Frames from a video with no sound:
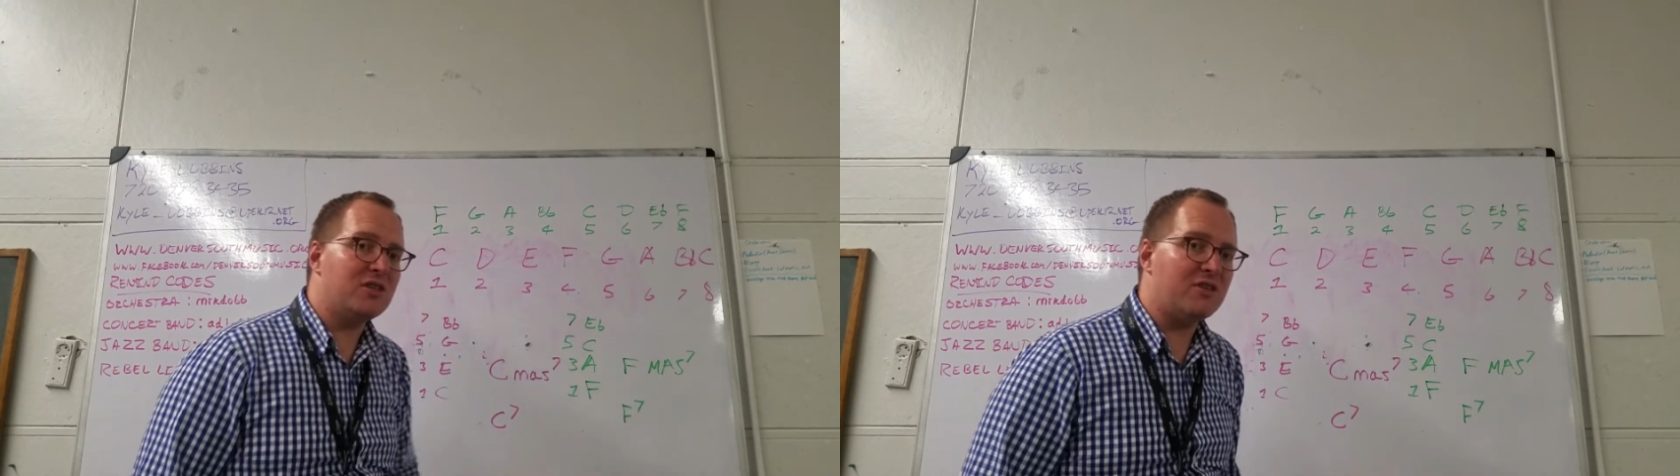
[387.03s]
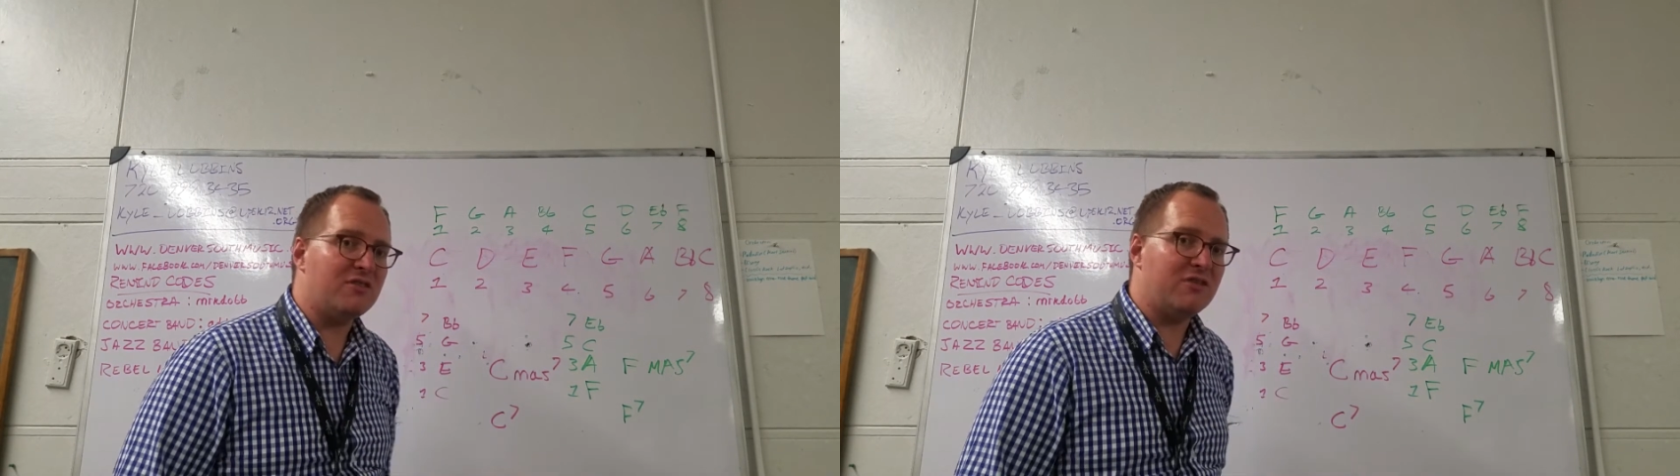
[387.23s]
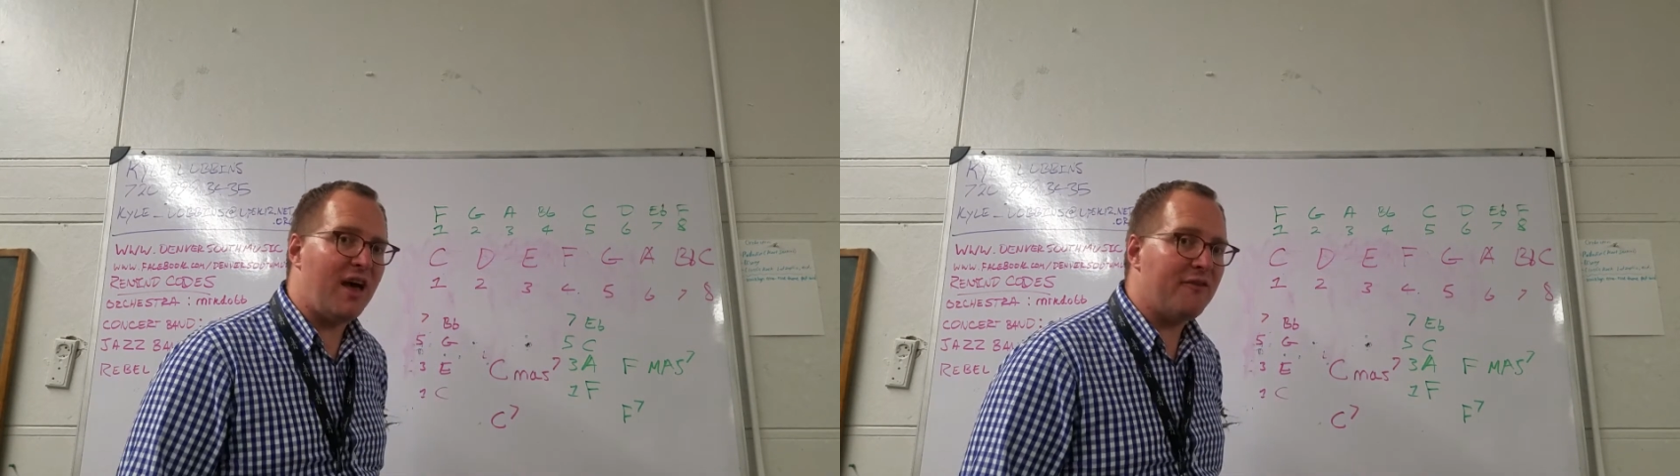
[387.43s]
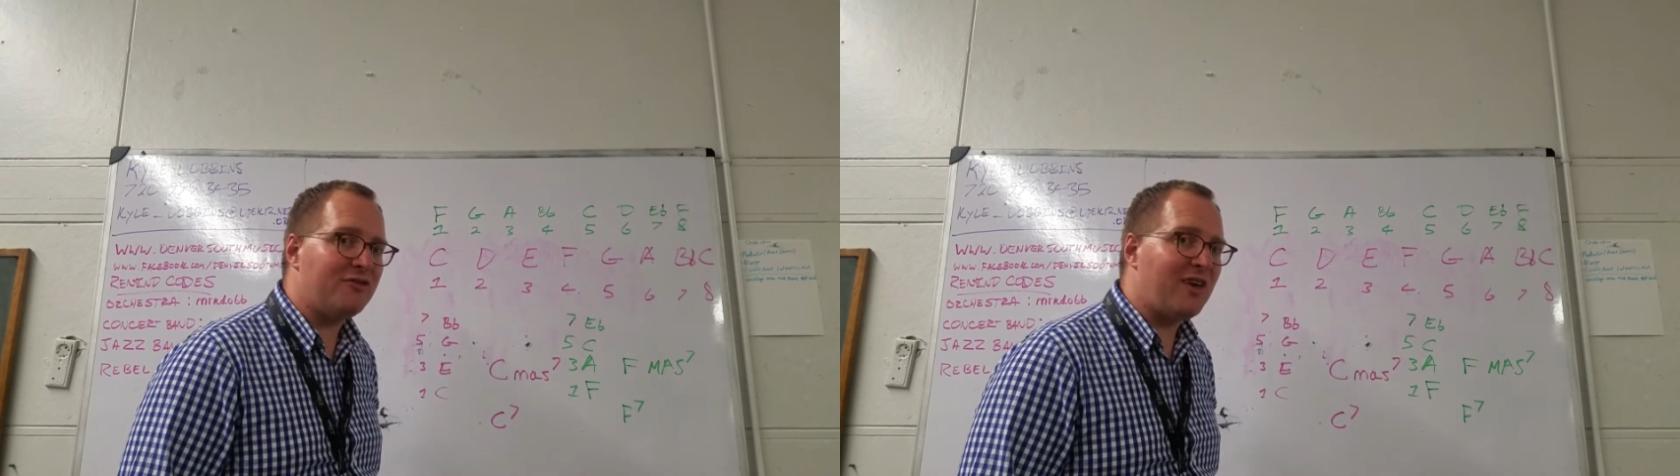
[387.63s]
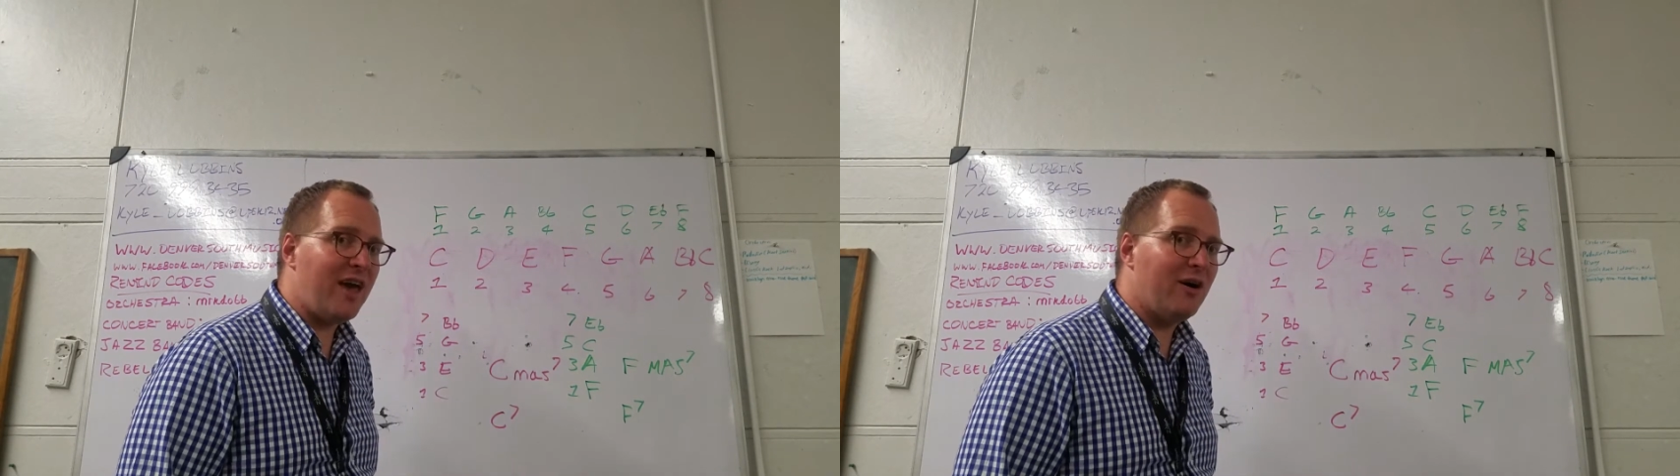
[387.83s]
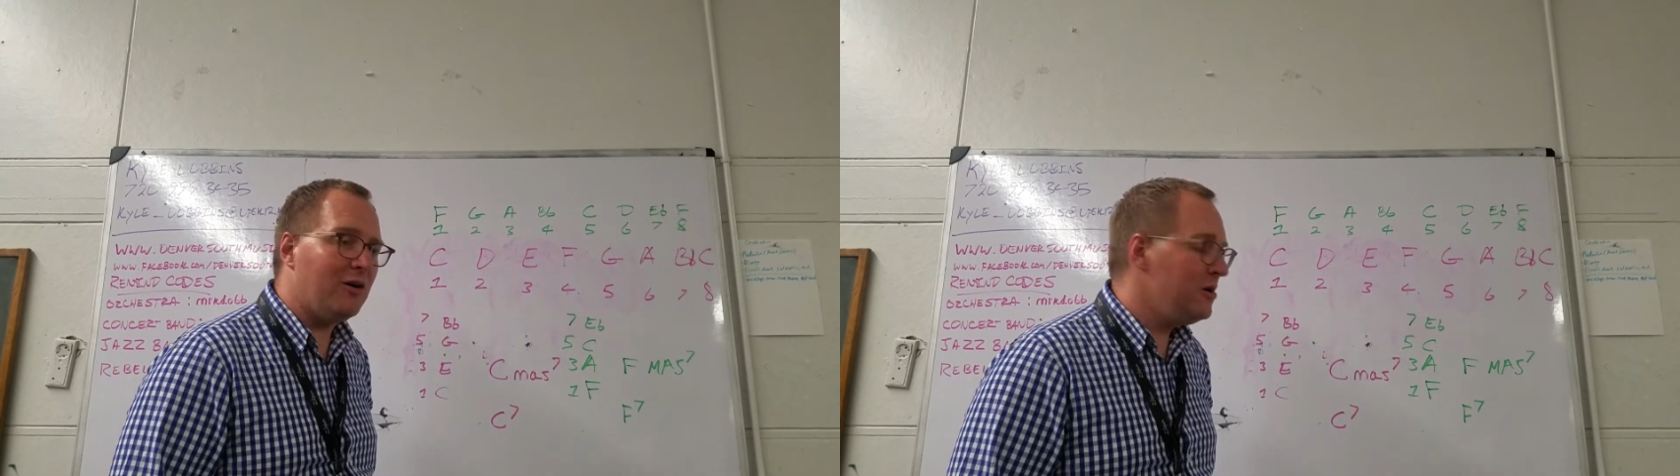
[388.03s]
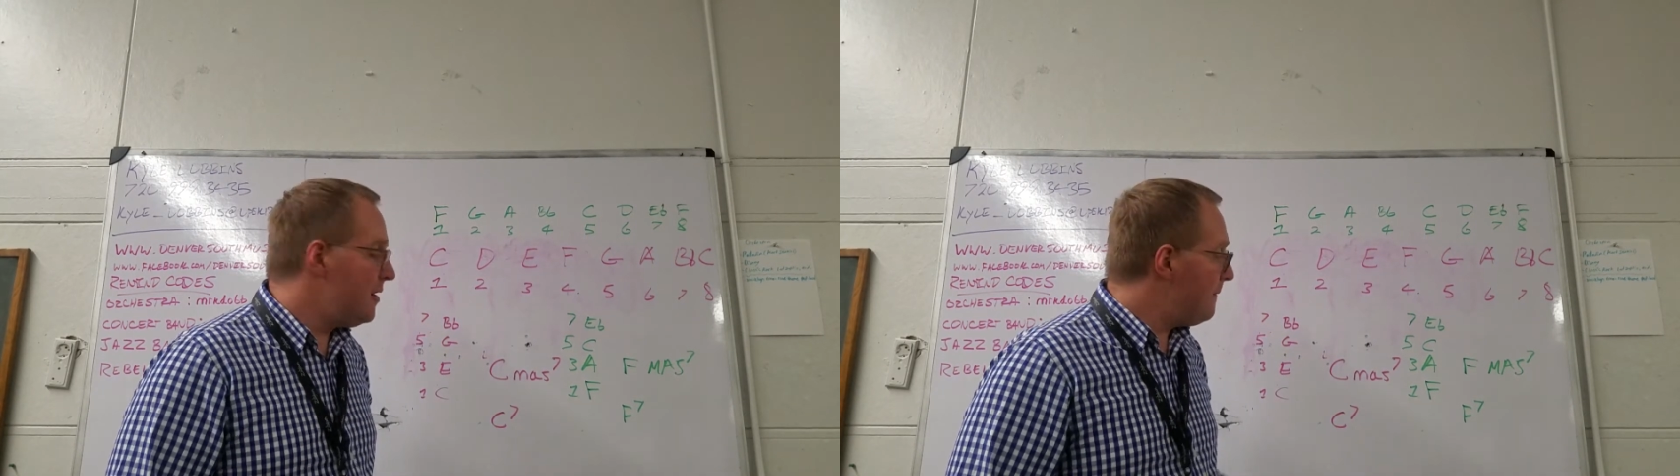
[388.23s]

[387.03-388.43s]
of the F scale,